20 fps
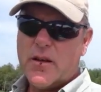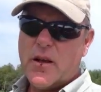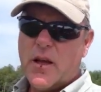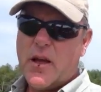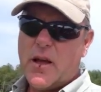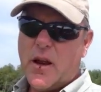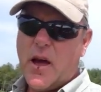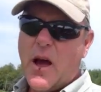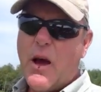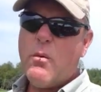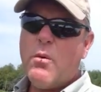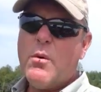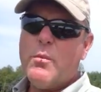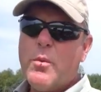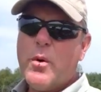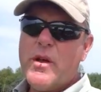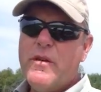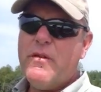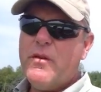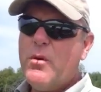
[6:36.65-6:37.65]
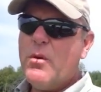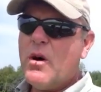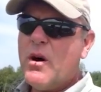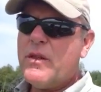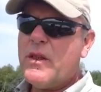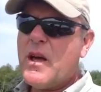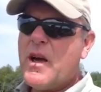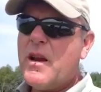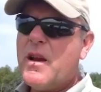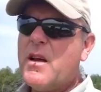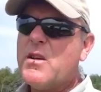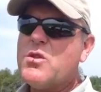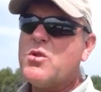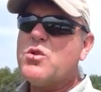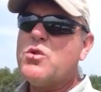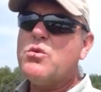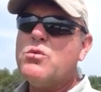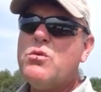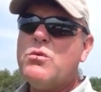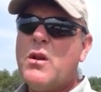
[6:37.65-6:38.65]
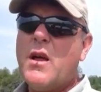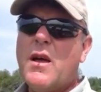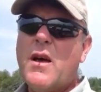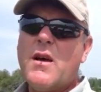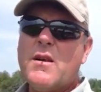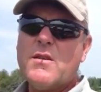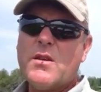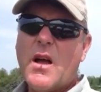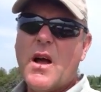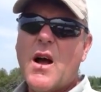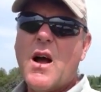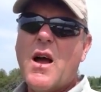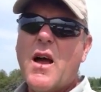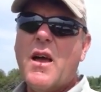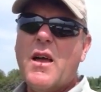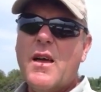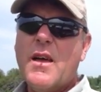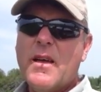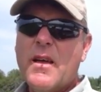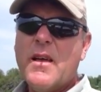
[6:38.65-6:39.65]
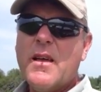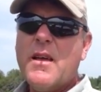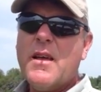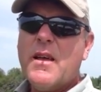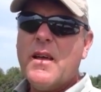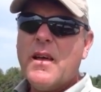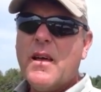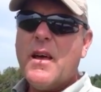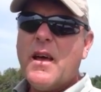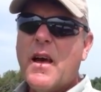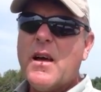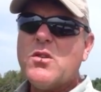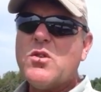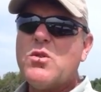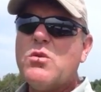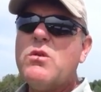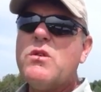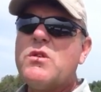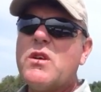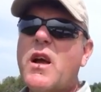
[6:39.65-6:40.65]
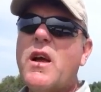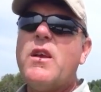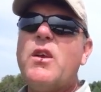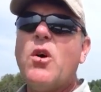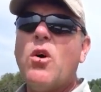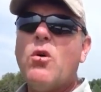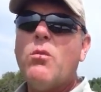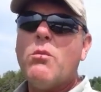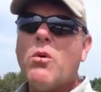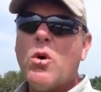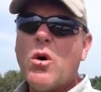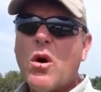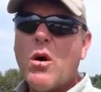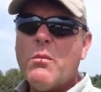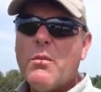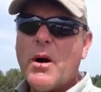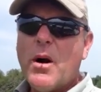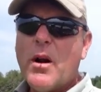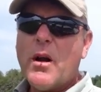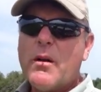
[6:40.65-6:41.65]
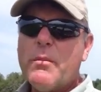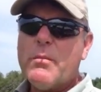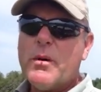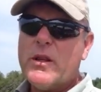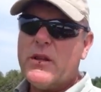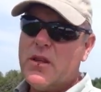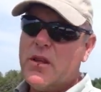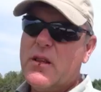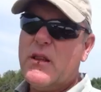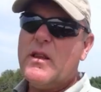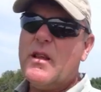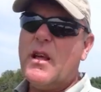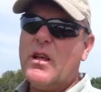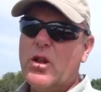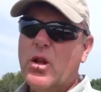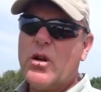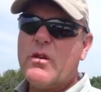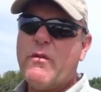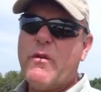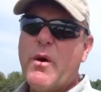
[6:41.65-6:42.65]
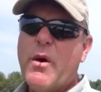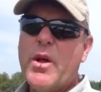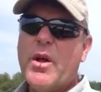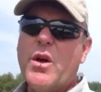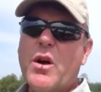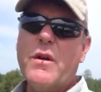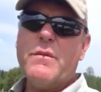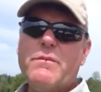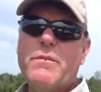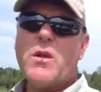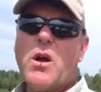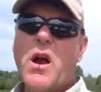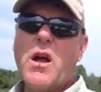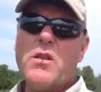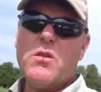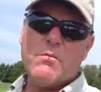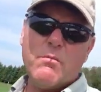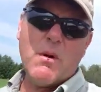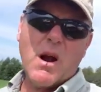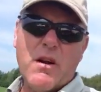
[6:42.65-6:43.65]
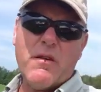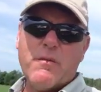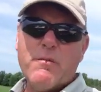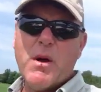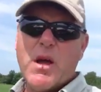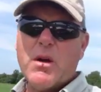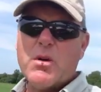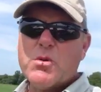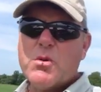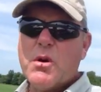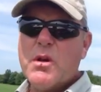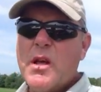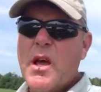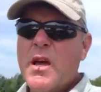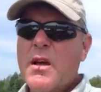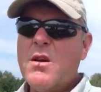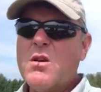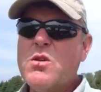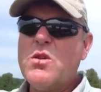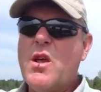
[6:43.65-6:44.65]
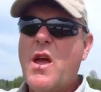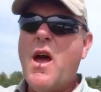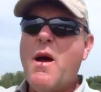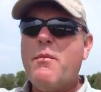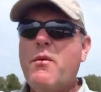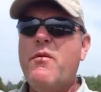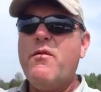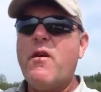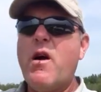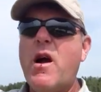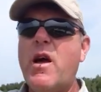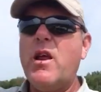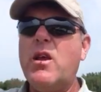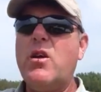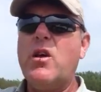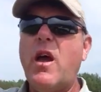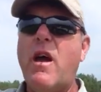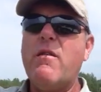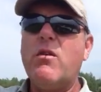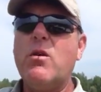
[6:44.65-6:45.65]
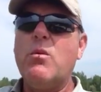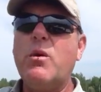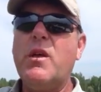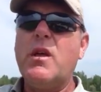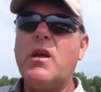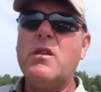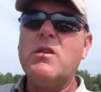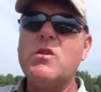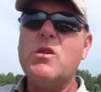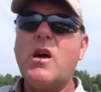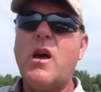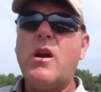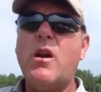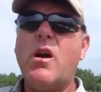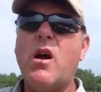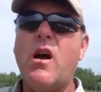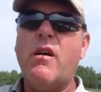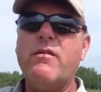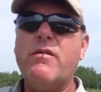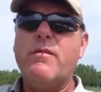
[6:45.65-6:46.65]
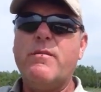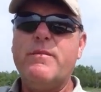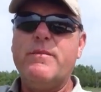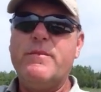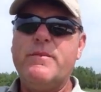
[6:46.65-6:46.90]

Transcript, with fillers: And I will brief you on that as soon as I, as soon as I know more about it. But it looks very good. All right, Mark Baker's Green Acres. Happy Friday. Have a good weekend. Signing off.